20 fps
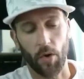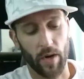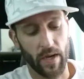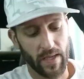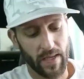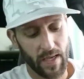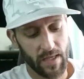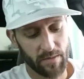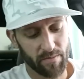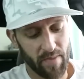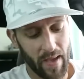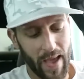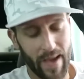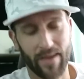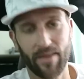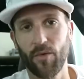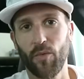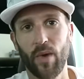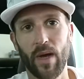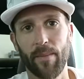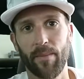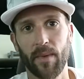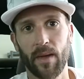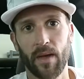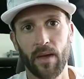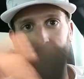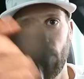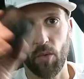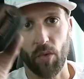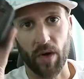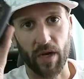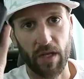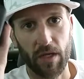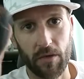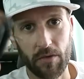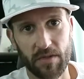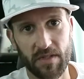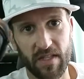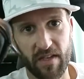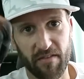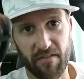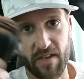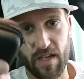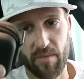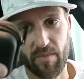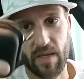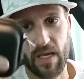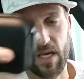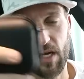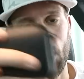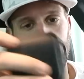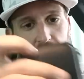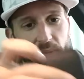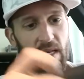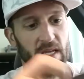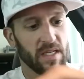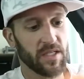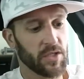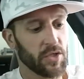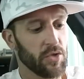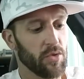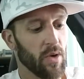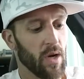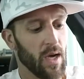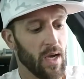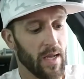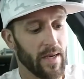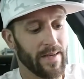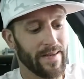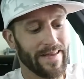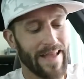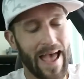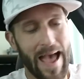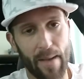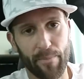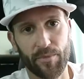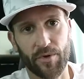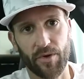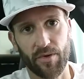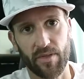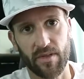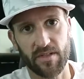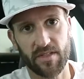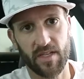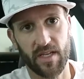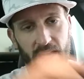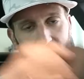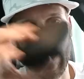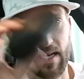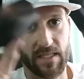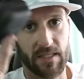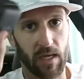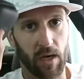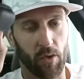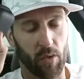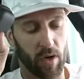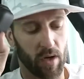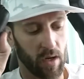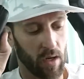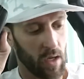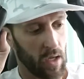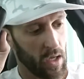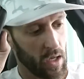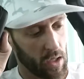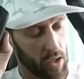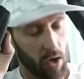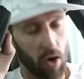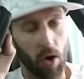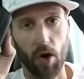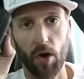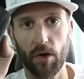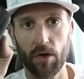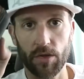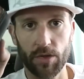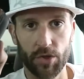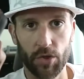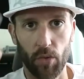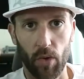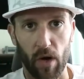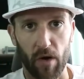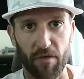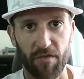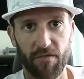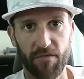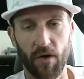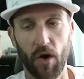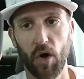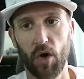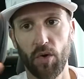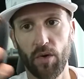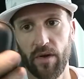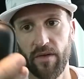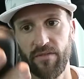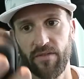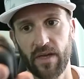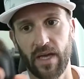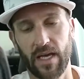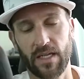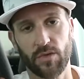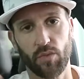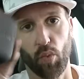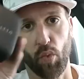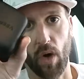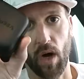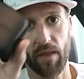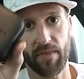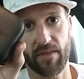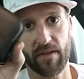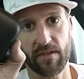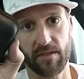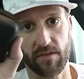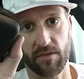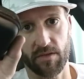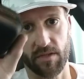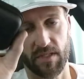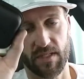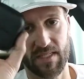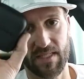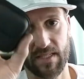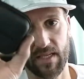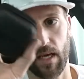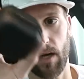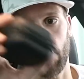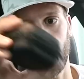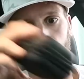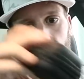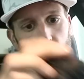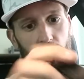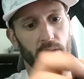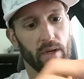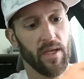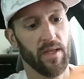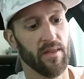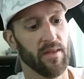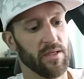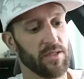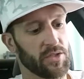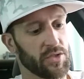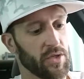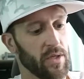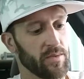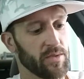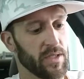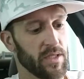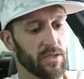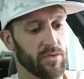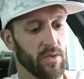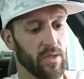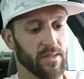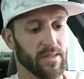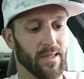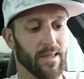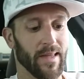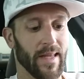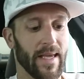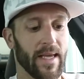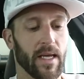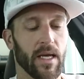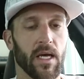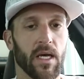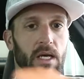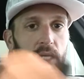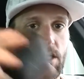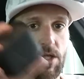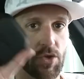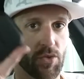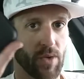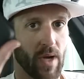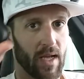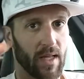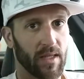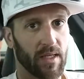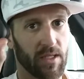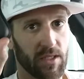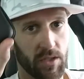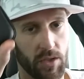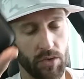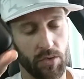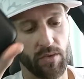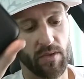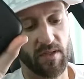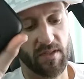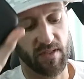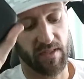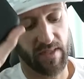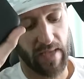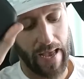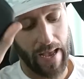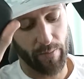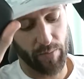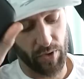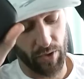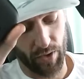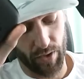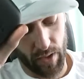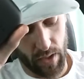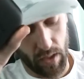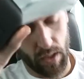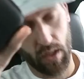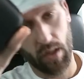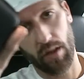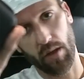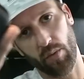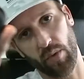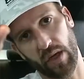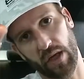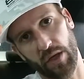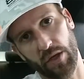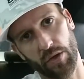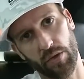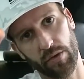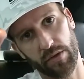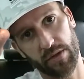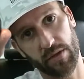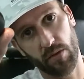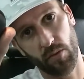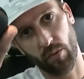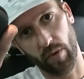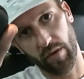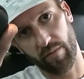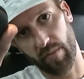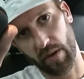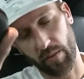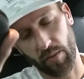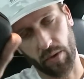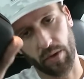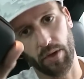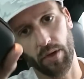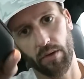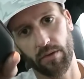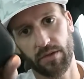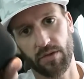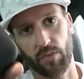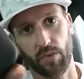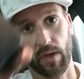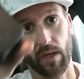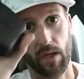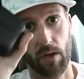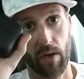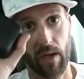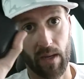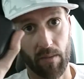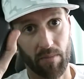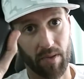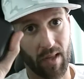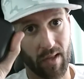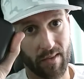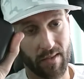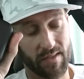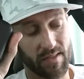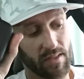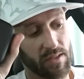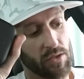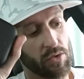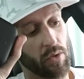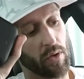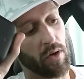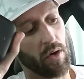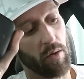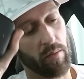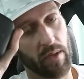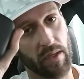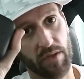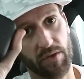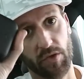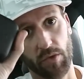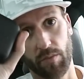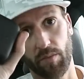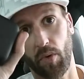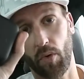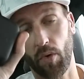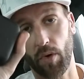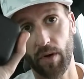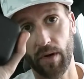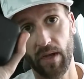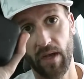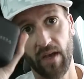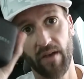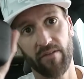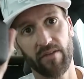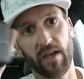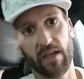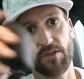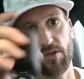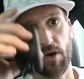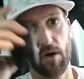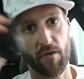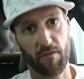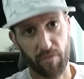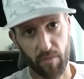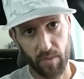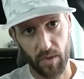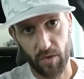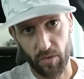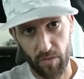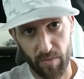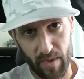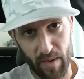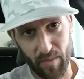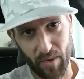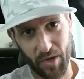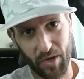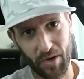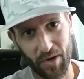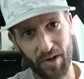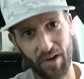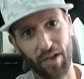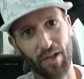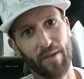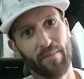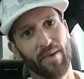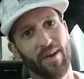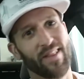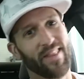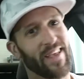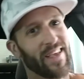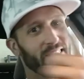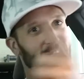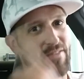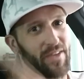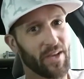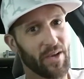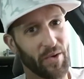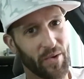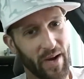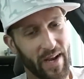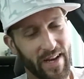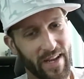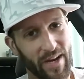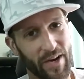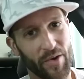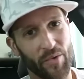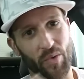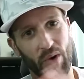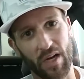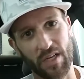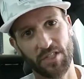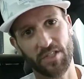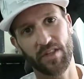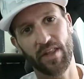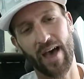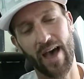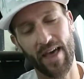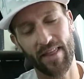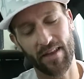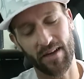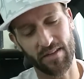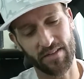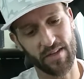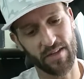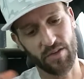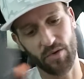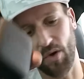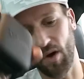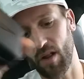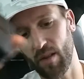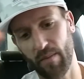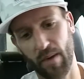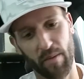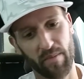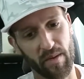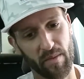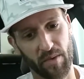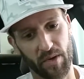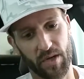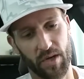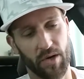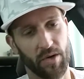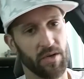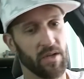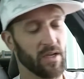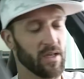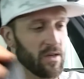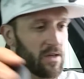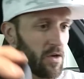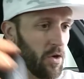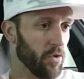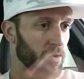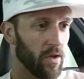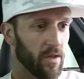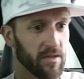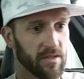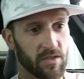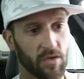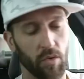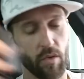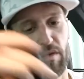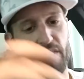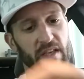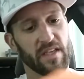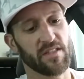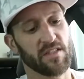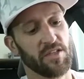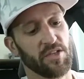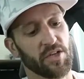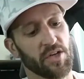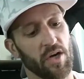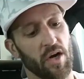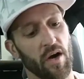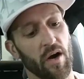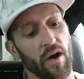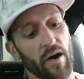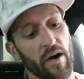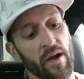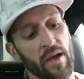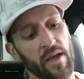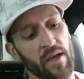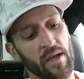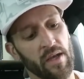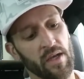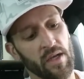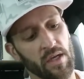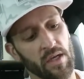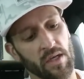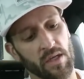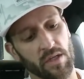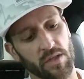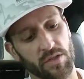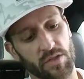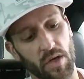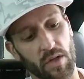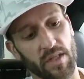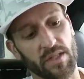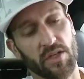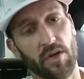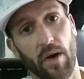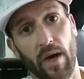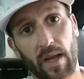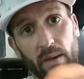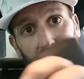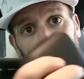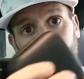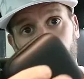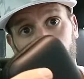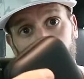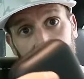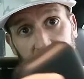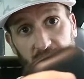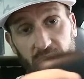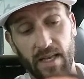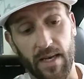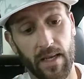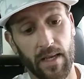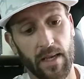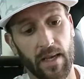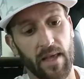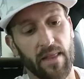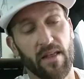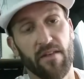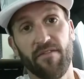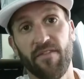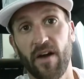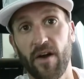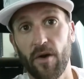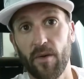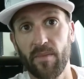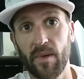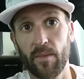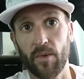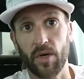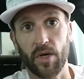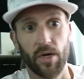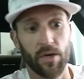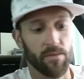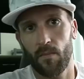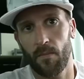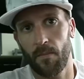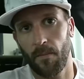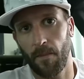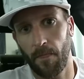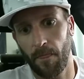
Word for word: All right, you guys, back in the whip. We're gonna use the Veepeak OBD2 adapter. This connects our car to our phone. If you guys want this, there's a discount code in the description as well as a link directly to this adapter that we can use with Bimmercodes. We're gonna go ahead and plug this into our OBD2 port. If you guys are unfamiliar with Bimmercode at all, I'm gonna link the video right here, watch that. that will tell you all about Bimmercode. You can code all these cool things in your car. So let's go ahead and plug this in and then fire up Bimmercode.